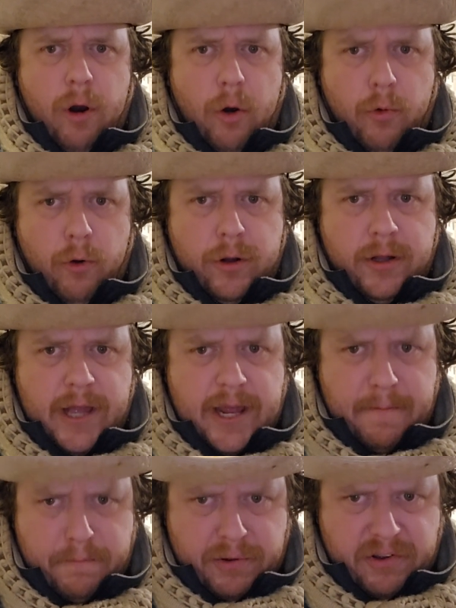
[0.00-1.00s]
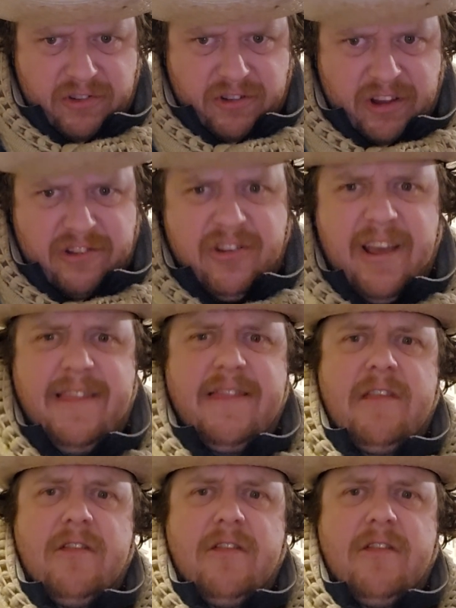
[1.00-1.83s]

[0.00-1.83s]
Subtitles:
a role in business and